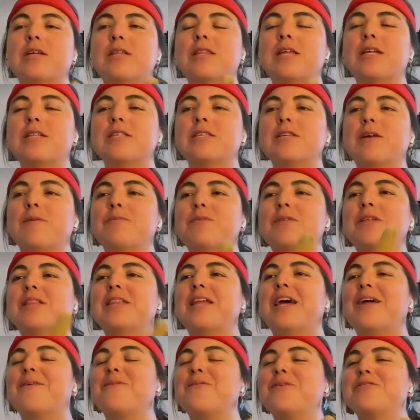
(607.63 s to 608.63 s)
That's something
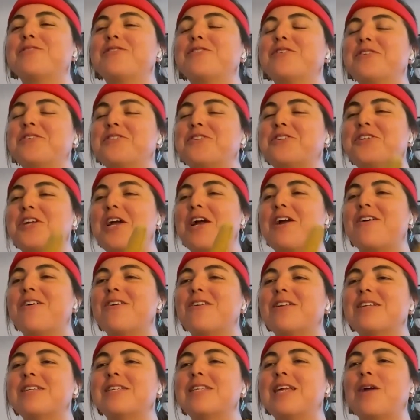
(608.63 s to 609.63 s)
that was
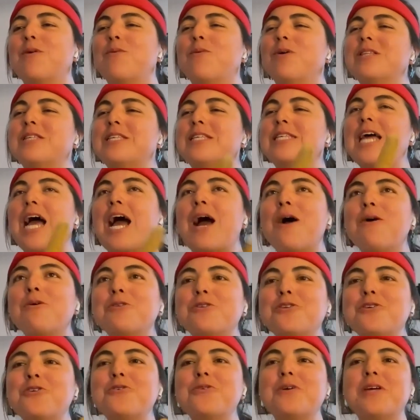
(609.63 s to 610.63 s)
shared. It's like, what
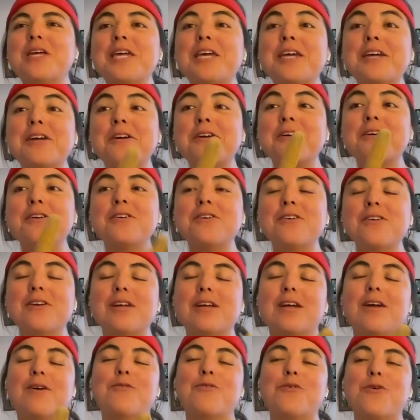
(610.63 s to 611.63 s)
sound do you hear?
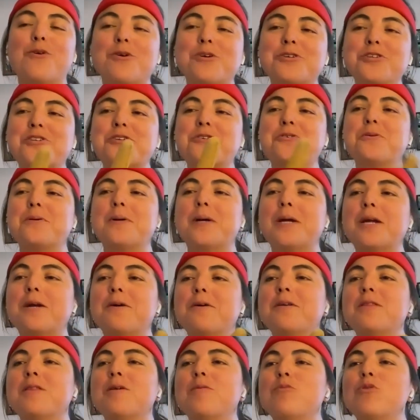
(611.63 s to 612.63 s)
Of course, you're
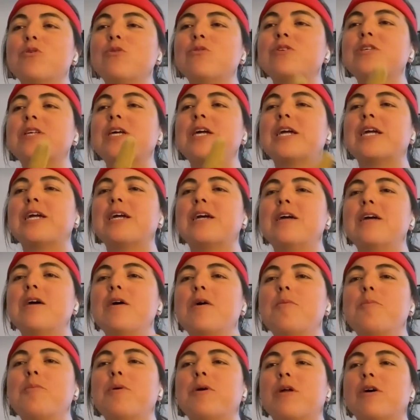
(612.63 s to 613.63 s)
hearing the music,
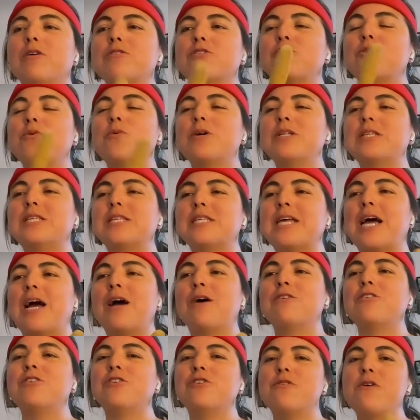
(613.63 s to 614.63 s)
but also what
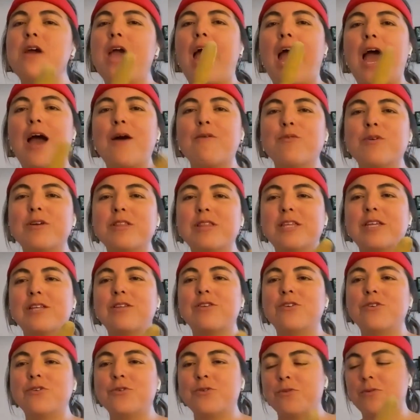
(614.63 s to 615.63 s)
sound do you have
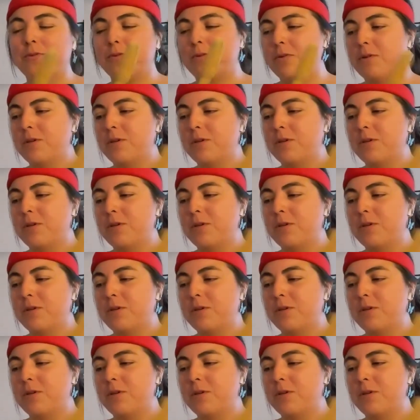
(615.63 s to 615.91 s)
within you?